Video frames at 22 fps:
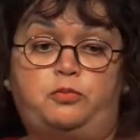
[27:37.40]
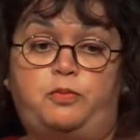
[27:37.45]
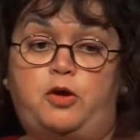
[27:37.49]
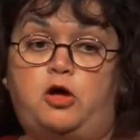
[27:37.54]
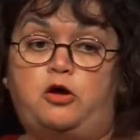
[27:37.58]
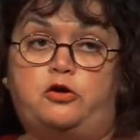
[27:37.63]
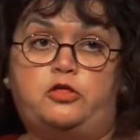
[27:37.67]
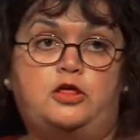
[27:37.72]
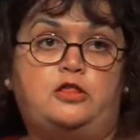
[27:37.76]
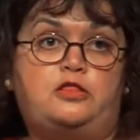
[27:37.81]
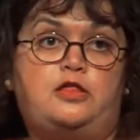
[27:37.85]

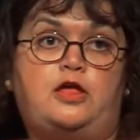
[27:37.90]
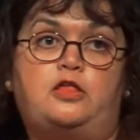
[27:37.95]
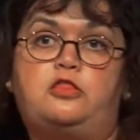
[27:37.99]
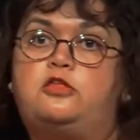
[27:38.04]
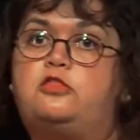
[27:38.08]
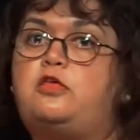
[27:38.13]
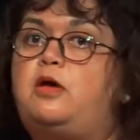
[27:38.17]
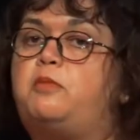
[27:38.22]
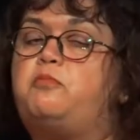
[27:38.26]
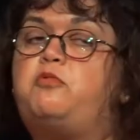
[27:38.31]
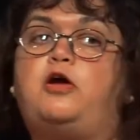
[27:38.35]
Park, she sets
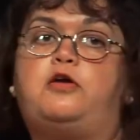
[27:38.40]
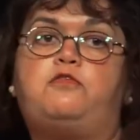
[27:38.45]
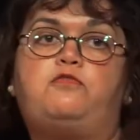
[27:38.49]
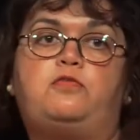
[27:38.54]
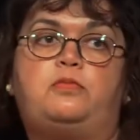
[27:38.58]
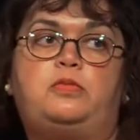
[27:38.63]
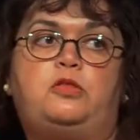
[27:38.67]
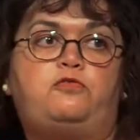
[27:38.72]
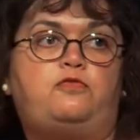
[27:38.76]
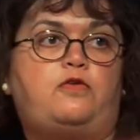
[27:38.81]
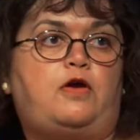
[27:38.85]
it up right
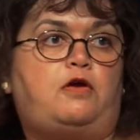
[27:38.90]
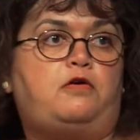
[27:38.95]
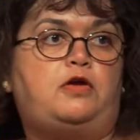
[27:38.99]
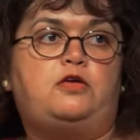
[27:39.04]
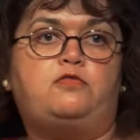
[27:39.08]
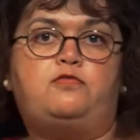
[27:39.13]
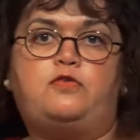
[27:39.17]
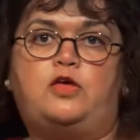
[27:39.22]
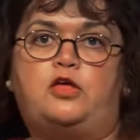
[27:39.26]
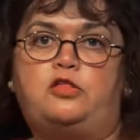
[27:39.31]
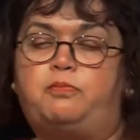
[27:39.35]
from the very
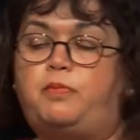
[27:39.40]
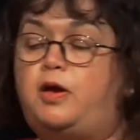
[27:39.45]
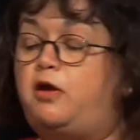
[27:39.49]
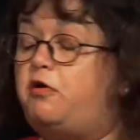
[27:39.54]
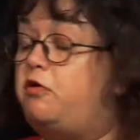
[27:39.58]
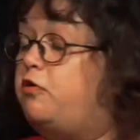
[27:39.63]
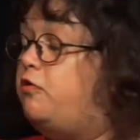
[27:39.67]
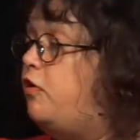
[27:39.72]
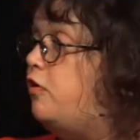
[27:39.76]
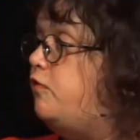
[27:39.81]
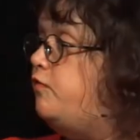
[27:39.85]
first
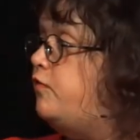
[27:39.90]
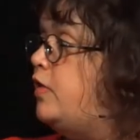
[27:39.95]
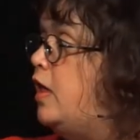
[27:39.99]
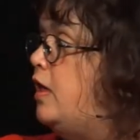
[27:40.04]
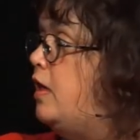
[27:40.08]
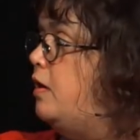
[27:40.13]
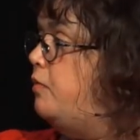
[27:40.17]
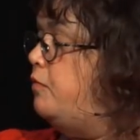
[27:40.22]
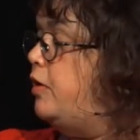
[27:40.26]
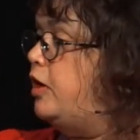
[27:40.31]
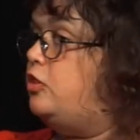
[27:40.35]
paragraph,
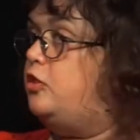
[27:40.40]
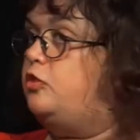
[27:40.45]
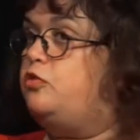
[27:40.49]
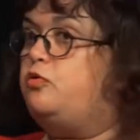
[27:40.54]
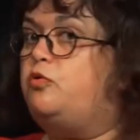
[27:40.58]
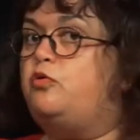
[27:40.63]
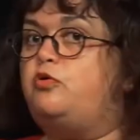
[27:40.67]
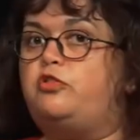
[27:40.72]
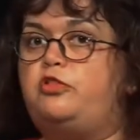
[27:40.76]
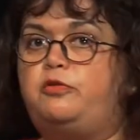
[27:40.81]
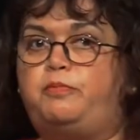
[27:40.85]
where she
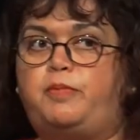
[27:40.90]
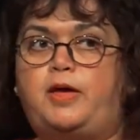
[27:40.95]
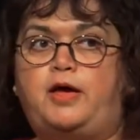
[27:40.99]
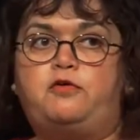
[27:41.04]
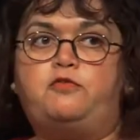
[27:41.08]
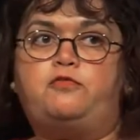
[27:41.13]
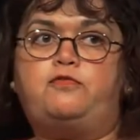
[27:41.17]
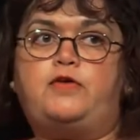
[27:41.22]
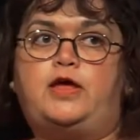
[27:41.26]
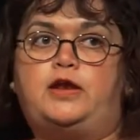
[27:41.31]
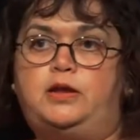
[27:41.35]
talks
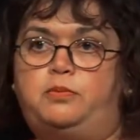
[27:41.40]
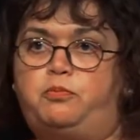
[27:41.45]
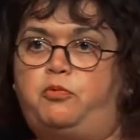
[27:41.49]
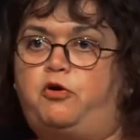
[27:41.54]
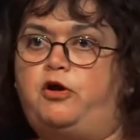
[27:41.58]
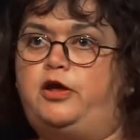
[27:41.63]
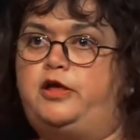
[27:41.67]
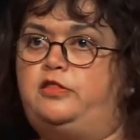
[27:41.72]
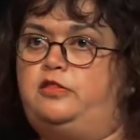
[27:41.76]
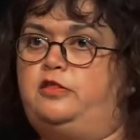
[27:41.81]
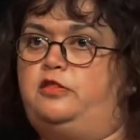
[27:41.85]
about Fanny
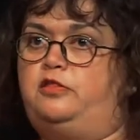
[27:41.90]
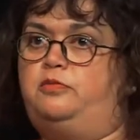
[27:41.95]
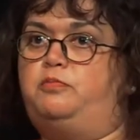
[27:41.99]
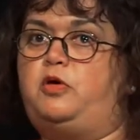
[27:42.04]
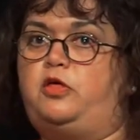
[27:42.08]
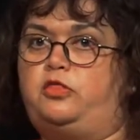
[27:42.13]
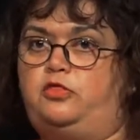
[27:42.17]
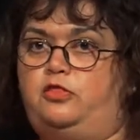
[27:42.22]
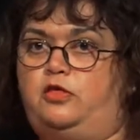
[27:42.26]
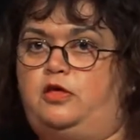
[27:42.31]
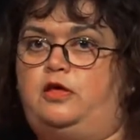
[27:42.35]
Price's
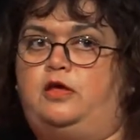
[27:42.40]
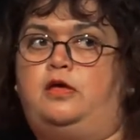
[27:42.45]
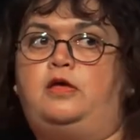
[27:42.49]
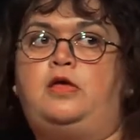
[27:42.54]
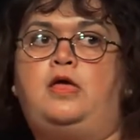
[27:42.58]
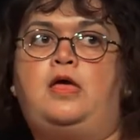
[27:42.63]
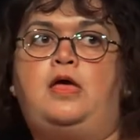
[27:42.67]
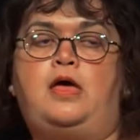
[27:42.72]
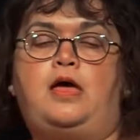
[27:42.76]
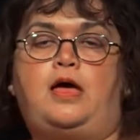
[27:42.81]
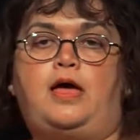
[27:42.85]
mother
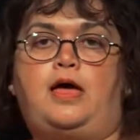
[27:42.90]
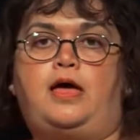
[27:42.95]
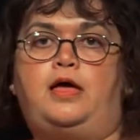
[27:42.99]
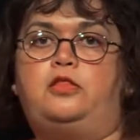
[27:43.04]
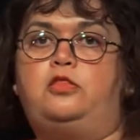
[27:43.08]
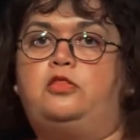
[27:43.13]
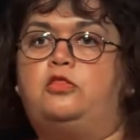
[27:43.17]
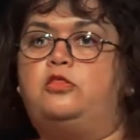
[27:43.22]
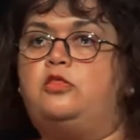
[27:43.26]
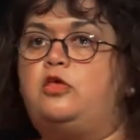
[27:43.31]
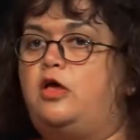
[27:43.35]

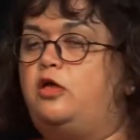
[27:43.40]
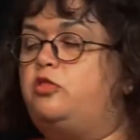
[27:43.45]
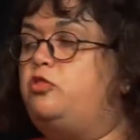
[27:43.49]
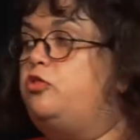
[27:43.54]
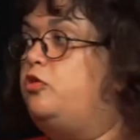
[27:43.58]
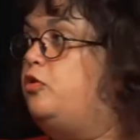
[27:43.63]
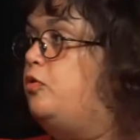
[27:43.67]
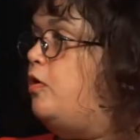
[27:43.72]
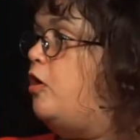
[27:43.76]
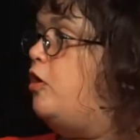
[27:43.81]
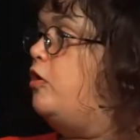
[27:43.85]
and her
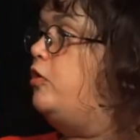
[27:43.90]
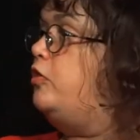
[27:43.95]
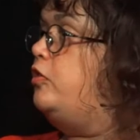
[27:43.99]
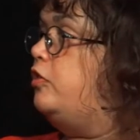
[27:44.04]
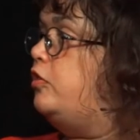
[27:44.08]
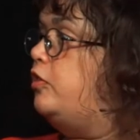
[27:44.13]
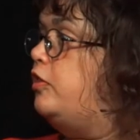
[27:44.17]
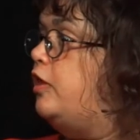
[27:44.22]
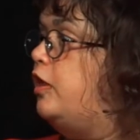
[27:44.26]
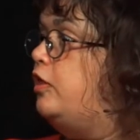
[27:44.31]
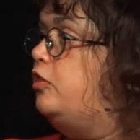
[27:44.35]
two
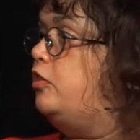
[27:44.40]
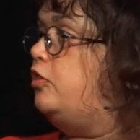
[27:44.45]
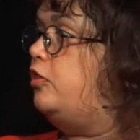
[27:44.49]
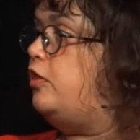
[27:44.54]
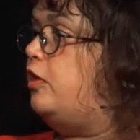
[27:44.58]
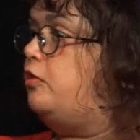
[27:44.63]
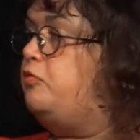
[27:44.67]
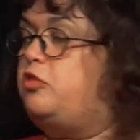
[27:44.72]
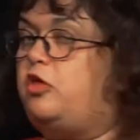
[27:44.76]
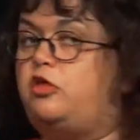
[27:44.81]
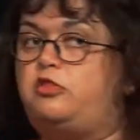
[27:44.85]
aunts. And
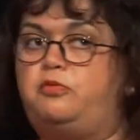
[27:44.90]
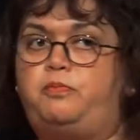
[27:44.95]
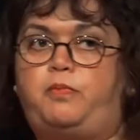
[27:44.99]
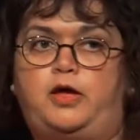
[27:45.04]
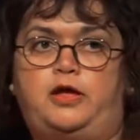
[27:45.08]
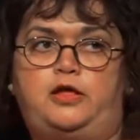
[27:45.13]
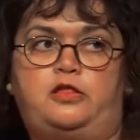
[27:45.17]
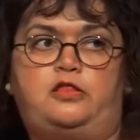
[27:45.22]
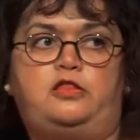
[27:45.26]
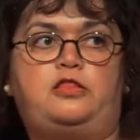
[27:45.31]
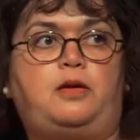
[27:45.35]
so just
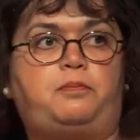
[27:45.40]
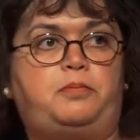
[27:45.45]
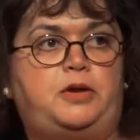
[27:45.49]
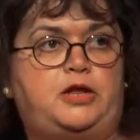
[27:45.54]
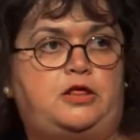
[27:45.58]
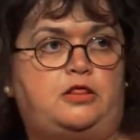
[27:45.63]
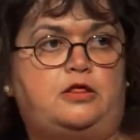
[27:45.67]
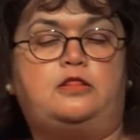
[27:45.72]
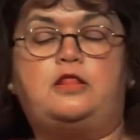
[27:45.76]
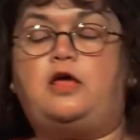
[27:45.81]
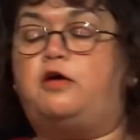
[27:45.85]
by
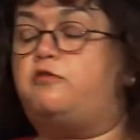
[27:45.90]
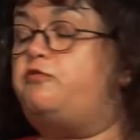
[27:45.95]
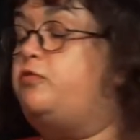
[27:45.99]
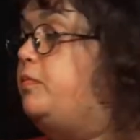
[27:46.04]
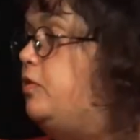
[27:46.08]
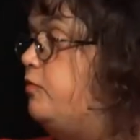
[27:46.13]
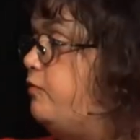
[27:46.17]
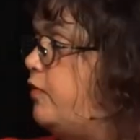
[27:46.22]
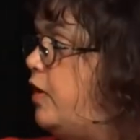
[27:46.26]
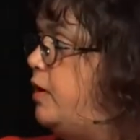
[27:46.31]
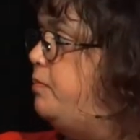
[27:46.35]
establishing that from
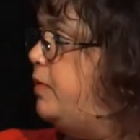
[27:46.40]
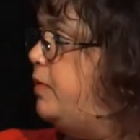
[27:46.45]
the very